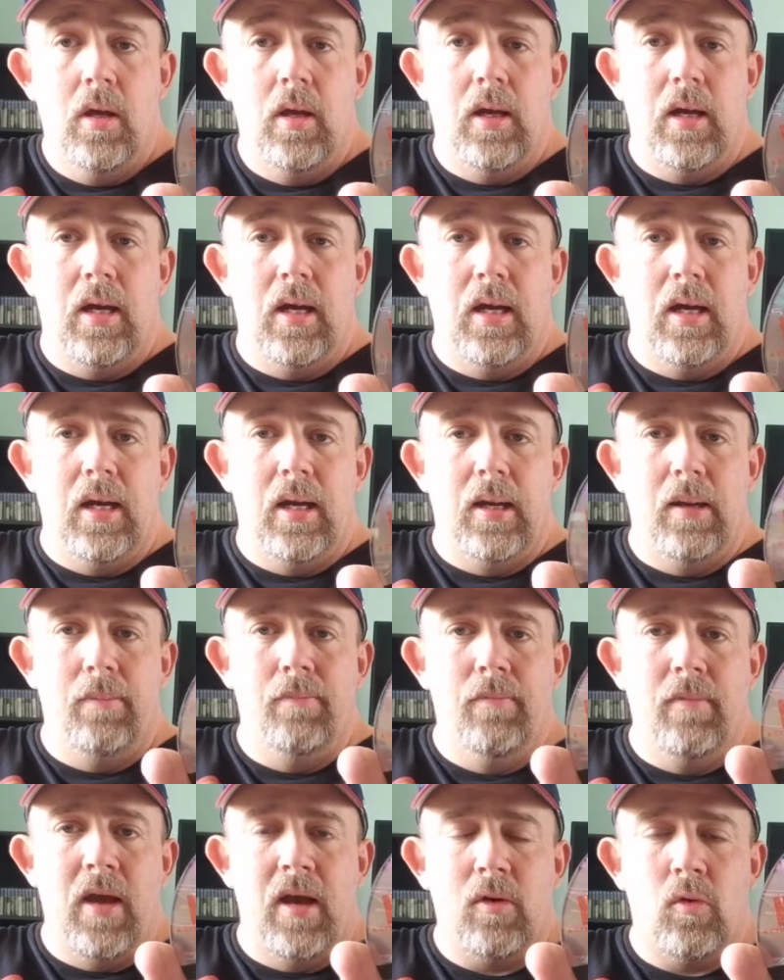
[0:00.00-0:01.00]

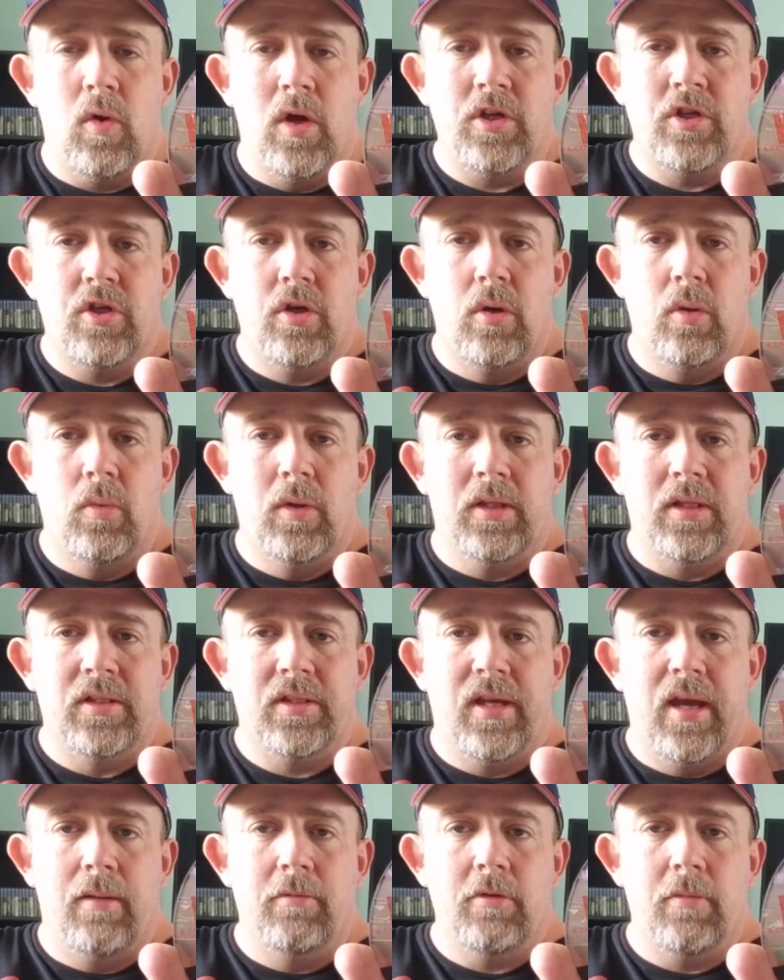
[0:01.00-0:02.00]
I'm not quite sure what this
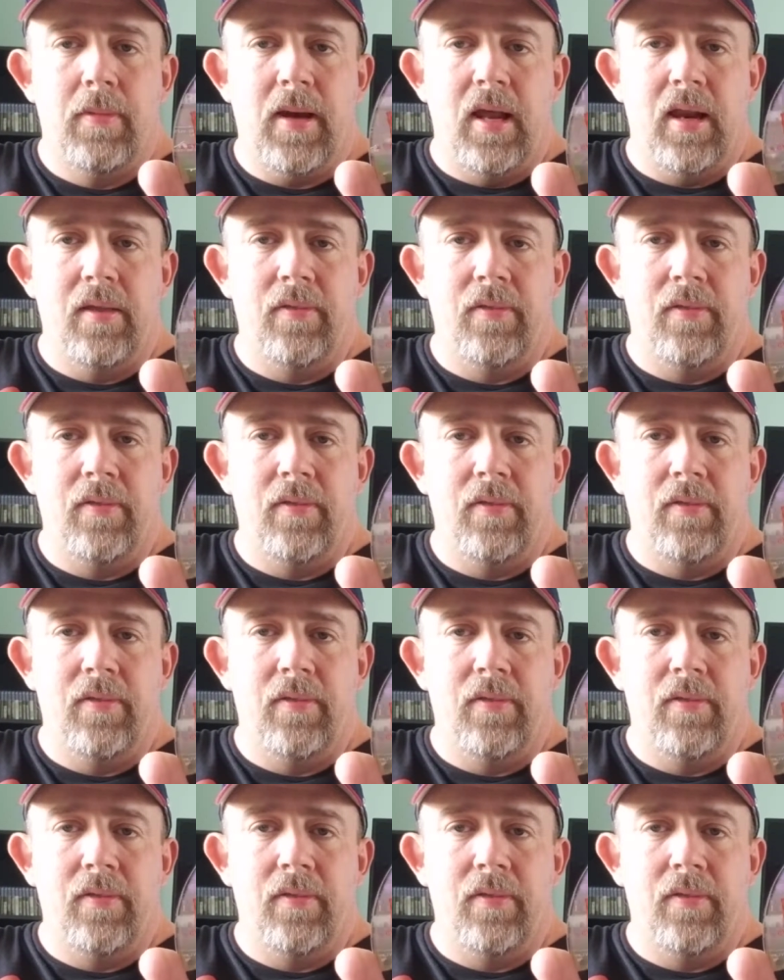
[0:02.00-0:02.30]
game's about.